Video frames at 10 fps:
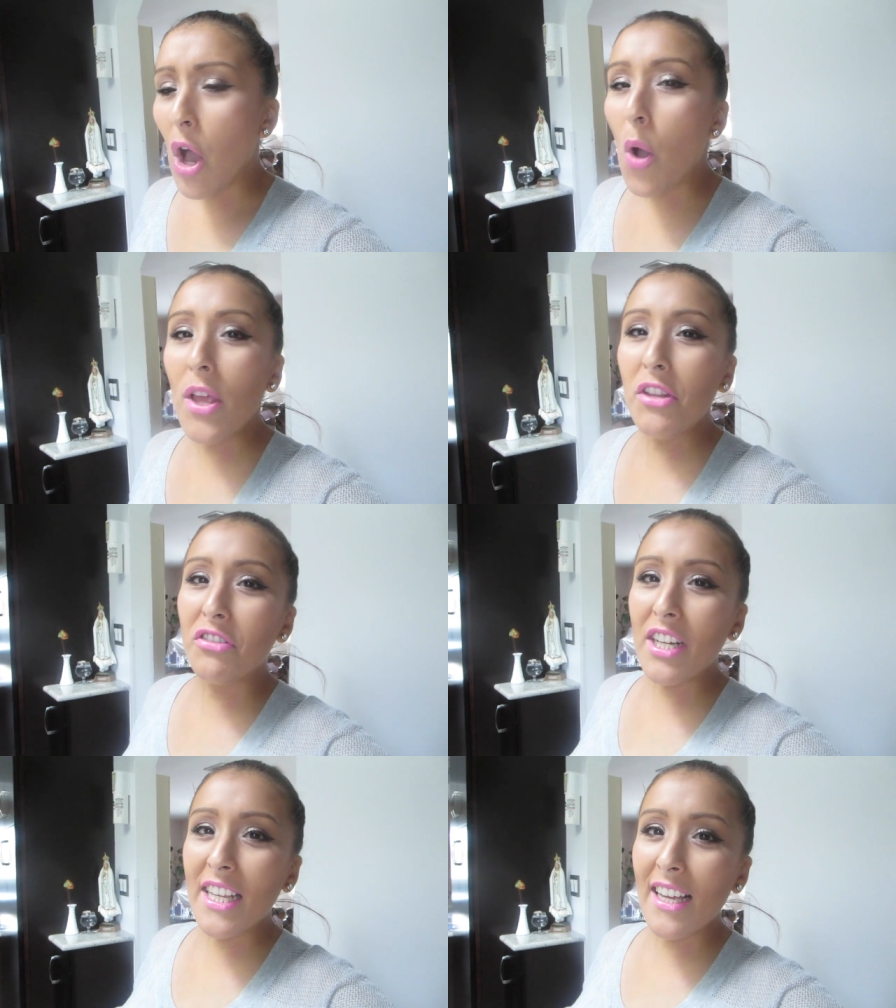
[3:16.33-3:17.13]
Oh,
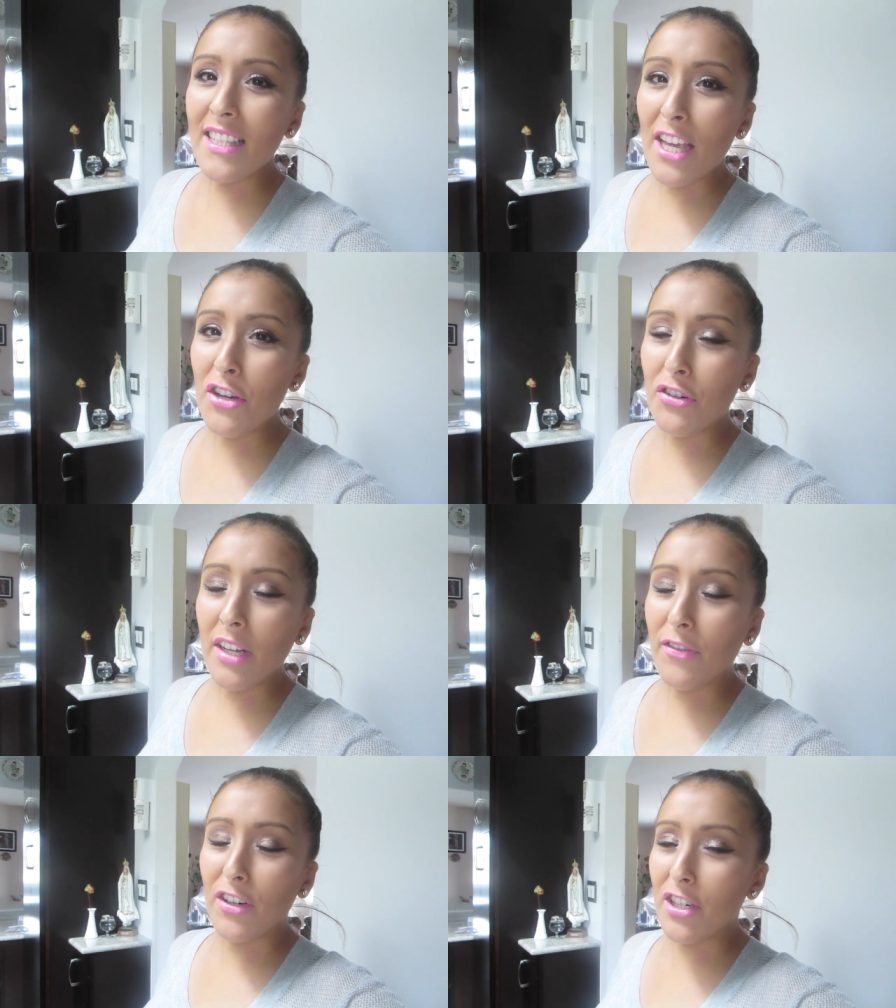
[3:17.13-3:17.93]
Enrique is
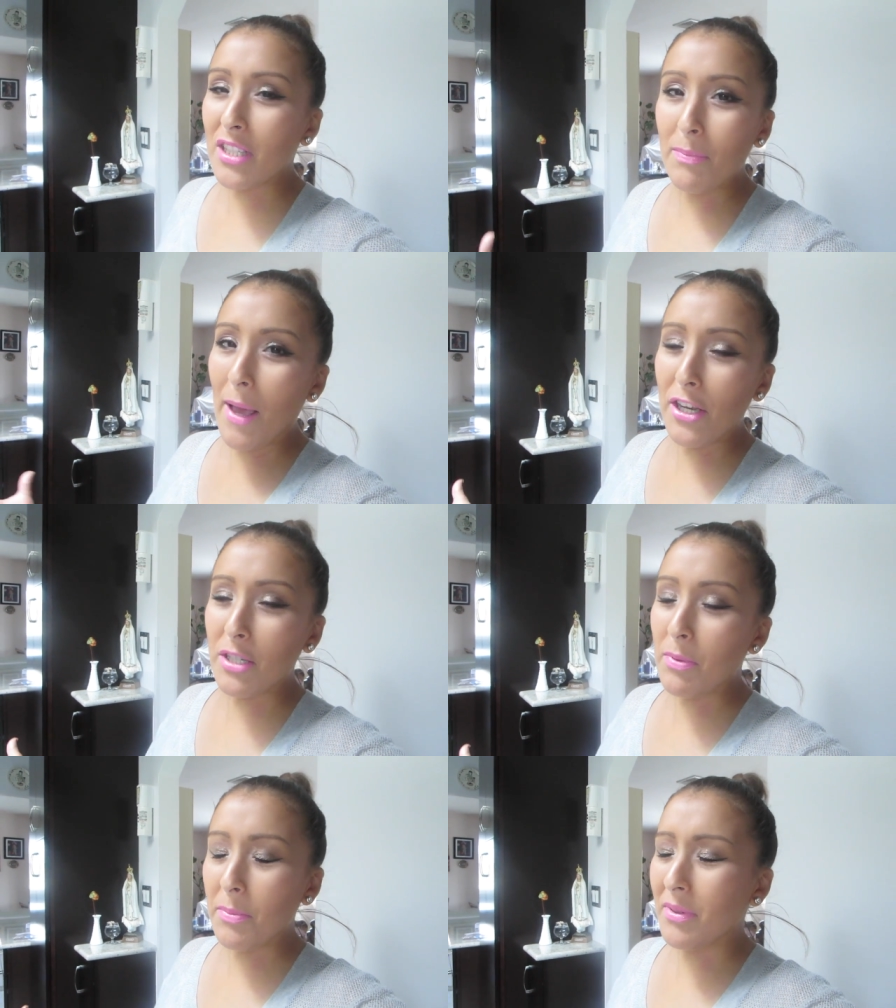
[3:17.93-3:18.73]
Henry for
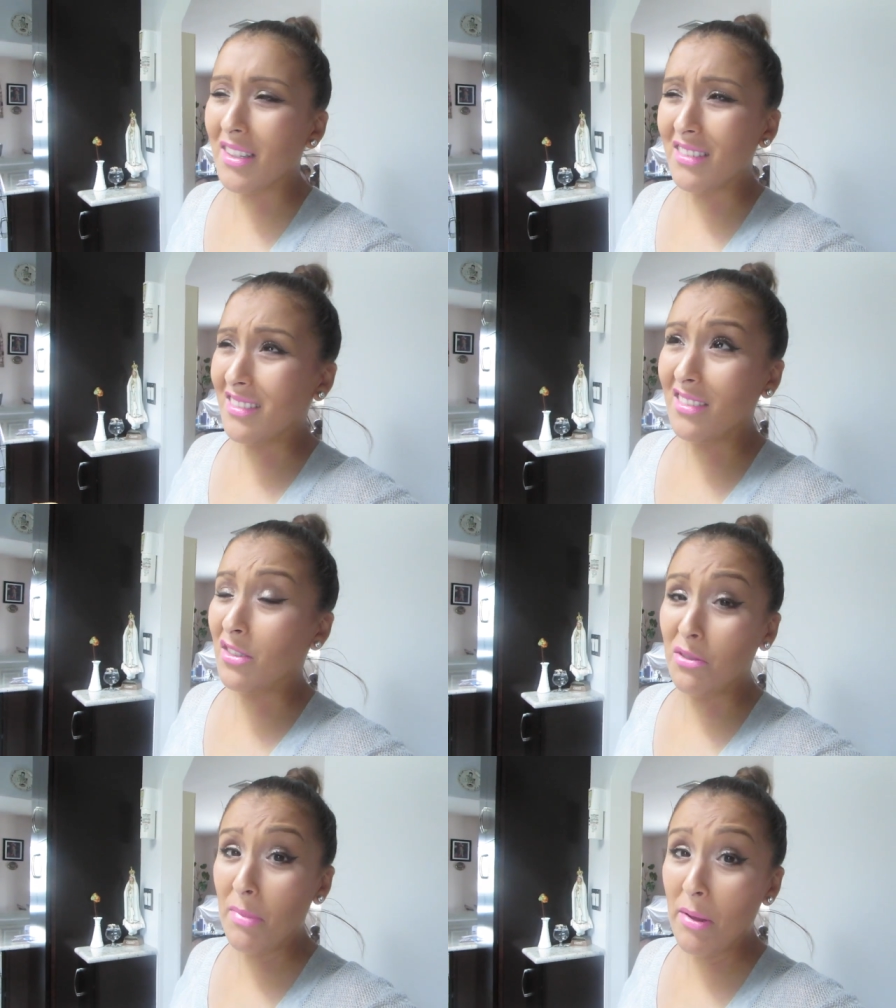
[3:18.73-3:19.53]
Spanish people. I don't know,
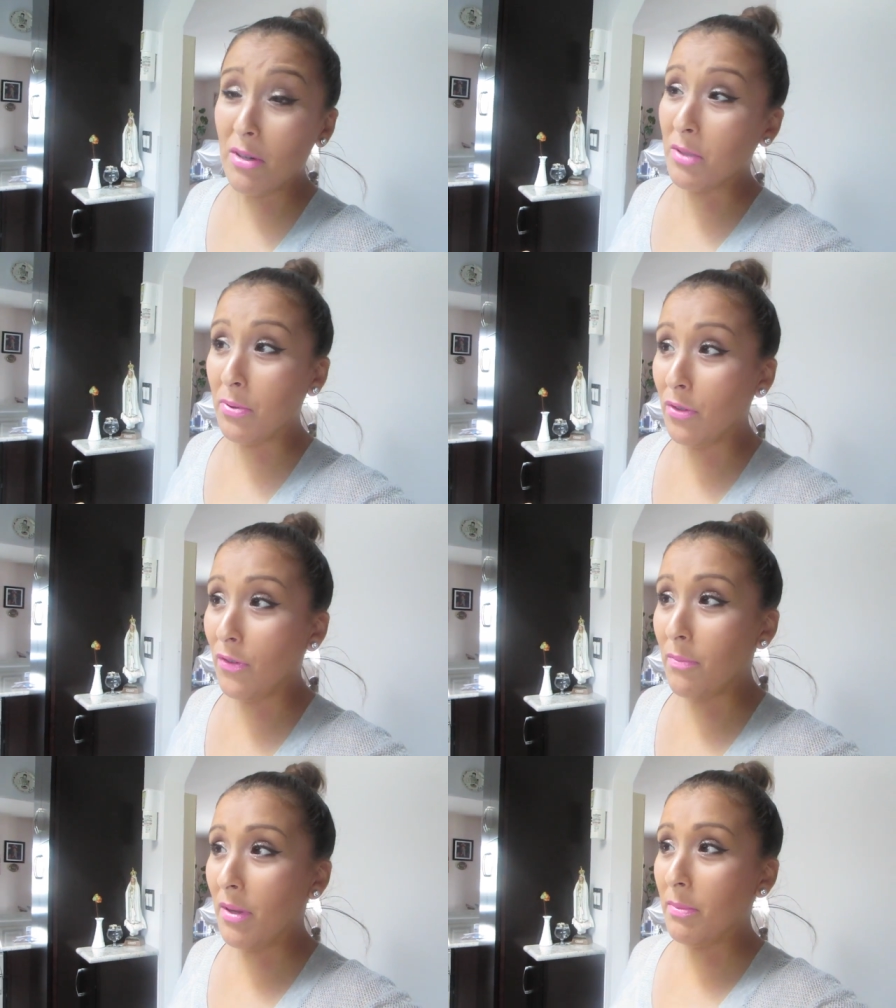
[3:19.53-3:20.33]
or maybe just
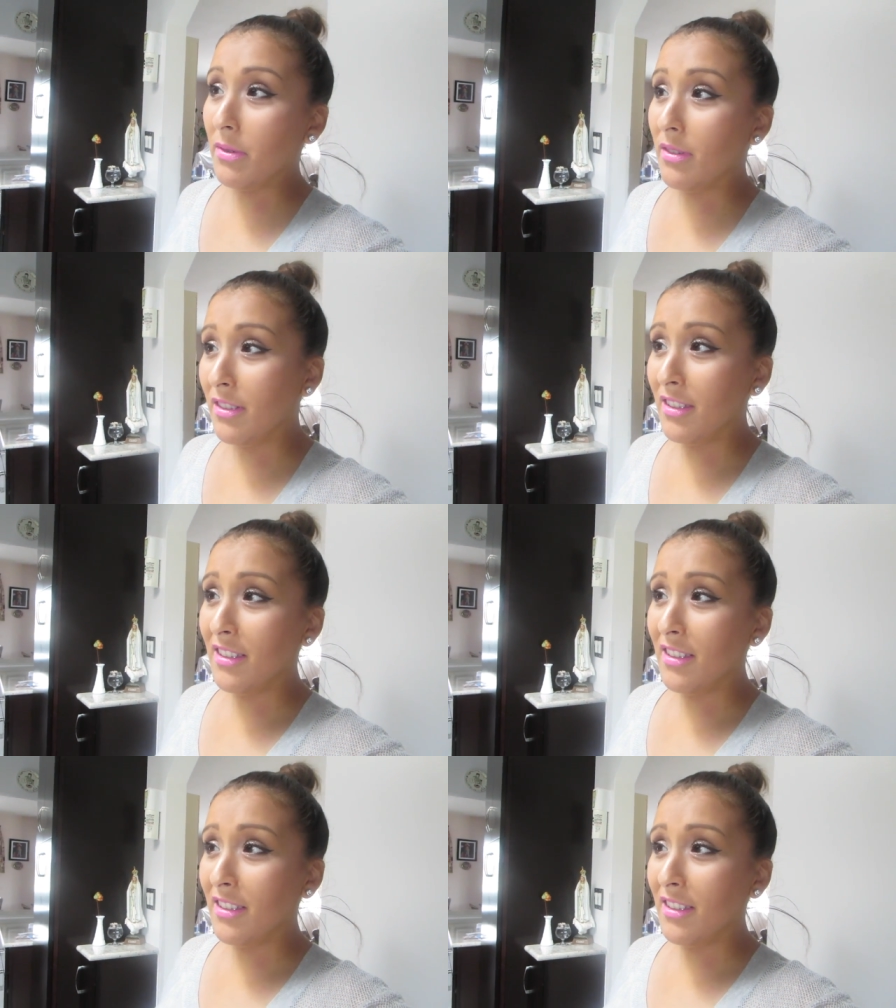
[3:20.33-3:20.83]
Peruvian people.